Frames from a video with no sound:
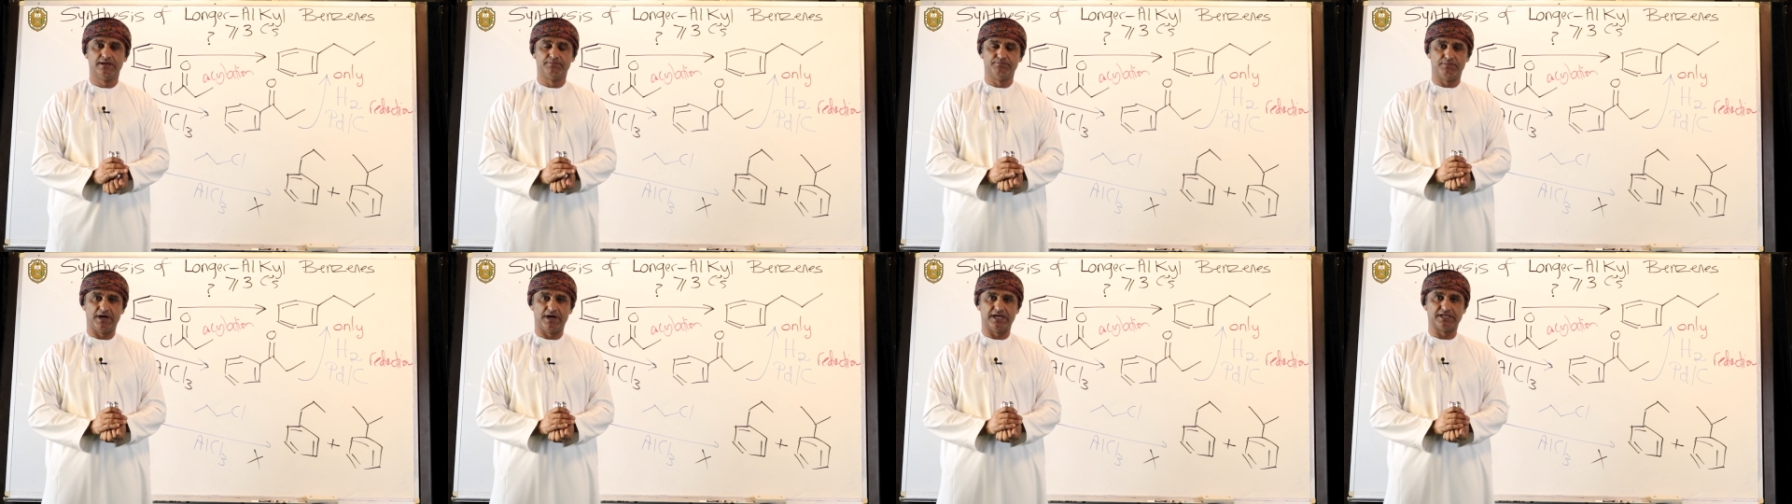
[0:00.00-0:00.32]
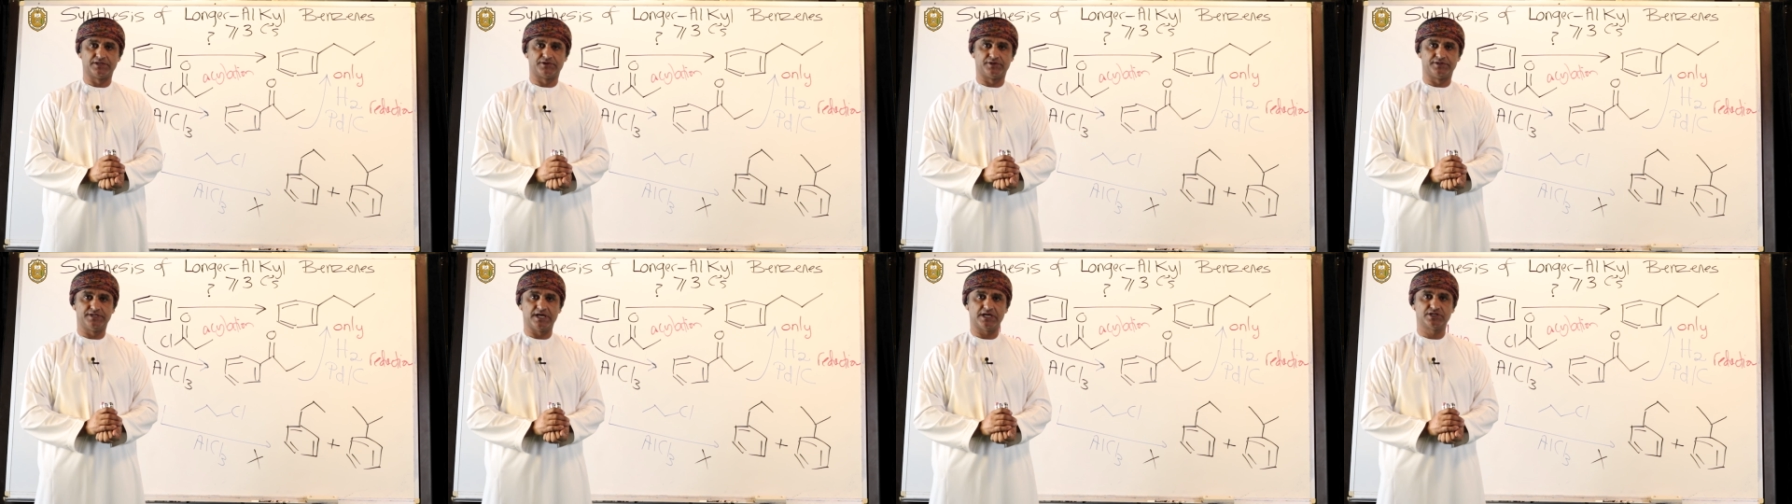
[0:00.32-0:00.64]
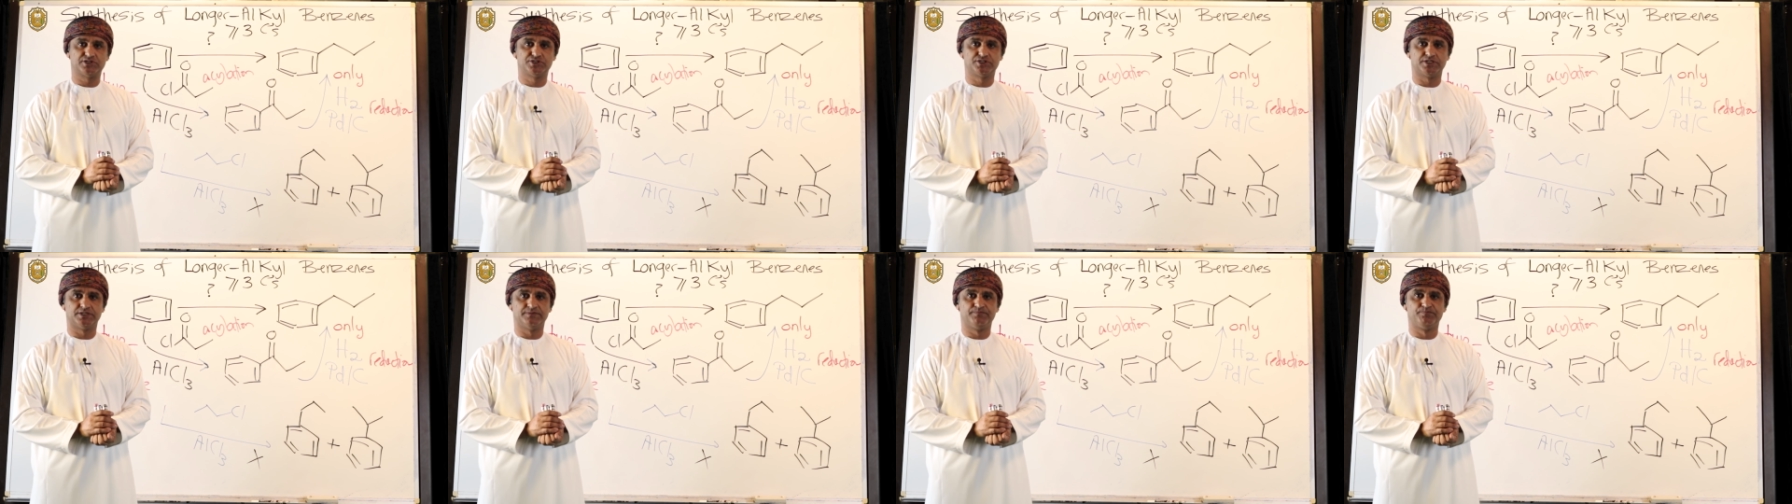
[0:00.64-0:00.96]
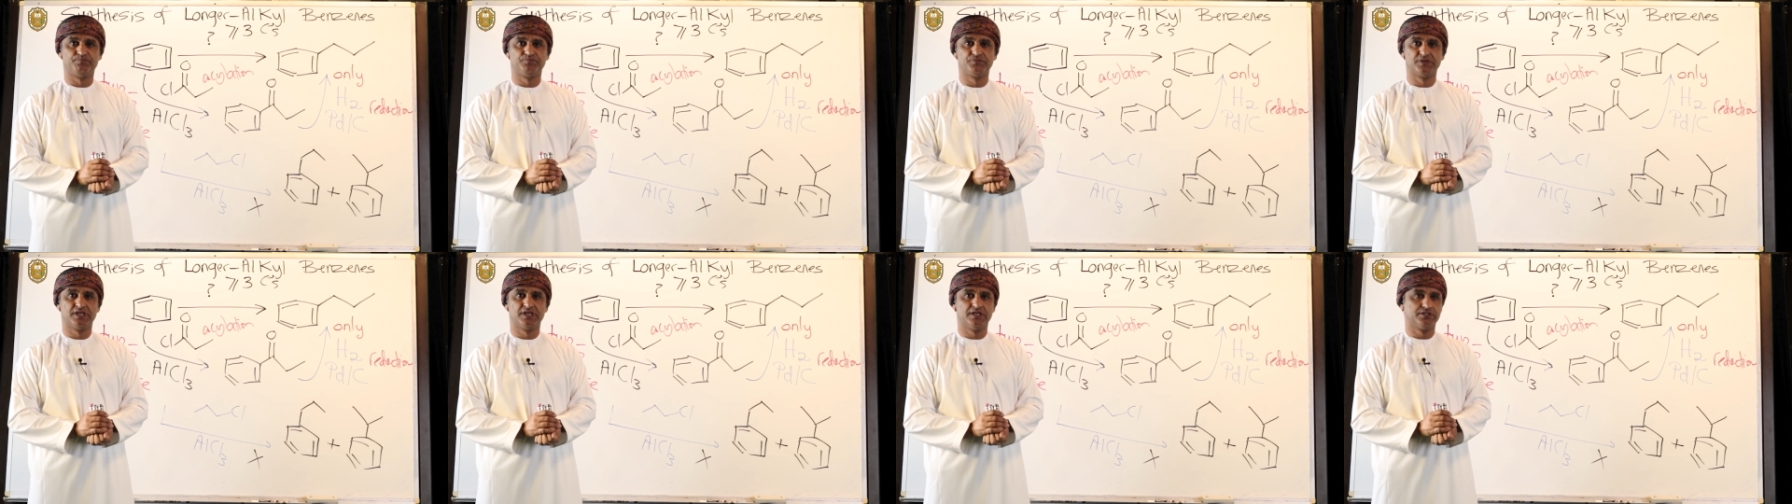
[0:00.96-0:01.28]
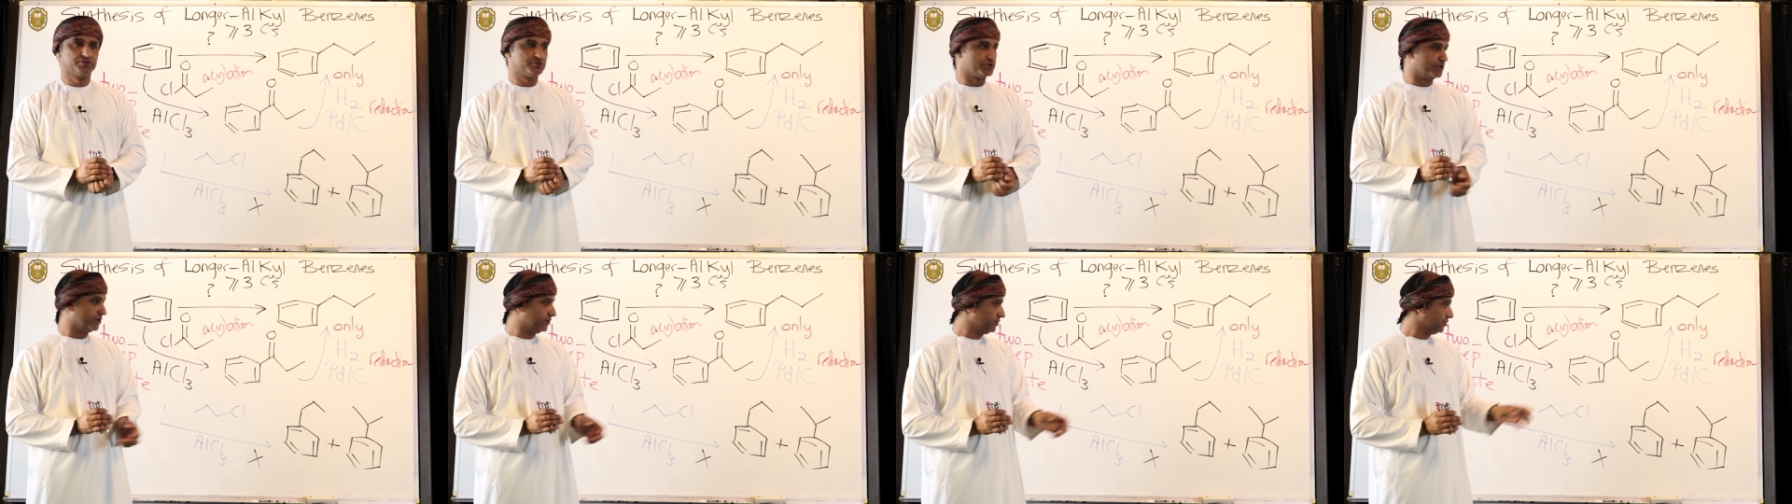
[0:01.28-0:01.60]
reduction
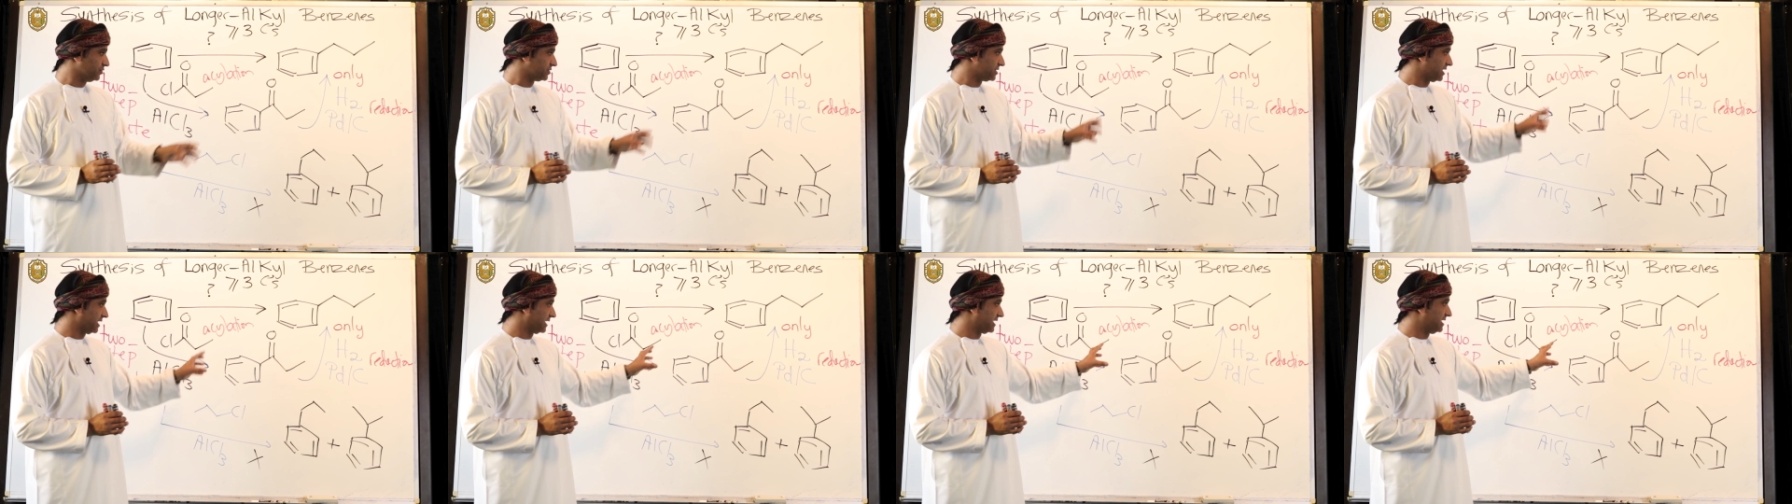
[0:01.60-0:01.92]
to reduce the